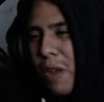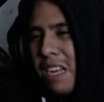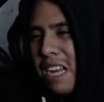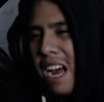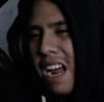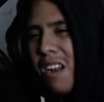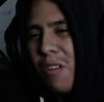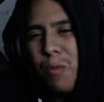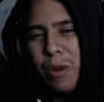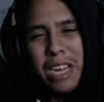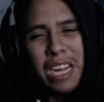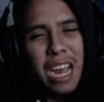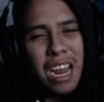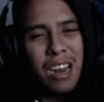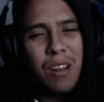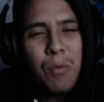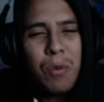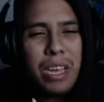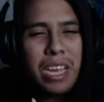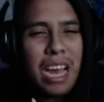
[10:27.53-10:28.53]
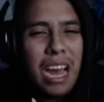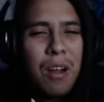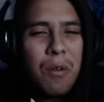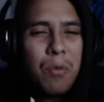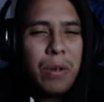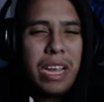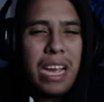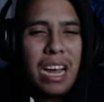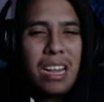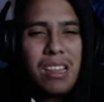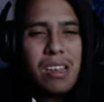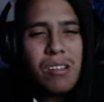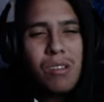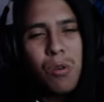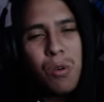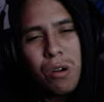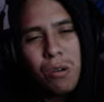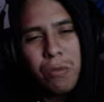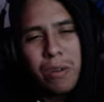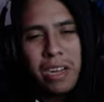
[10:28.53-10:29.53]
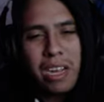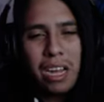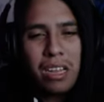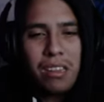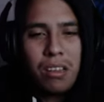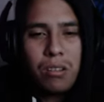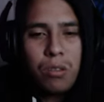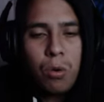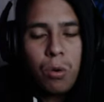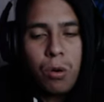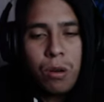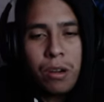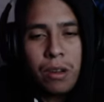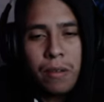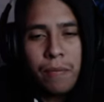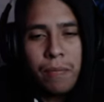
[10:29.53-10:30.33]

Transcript: got it, we got it, we got we got the door, we got the door.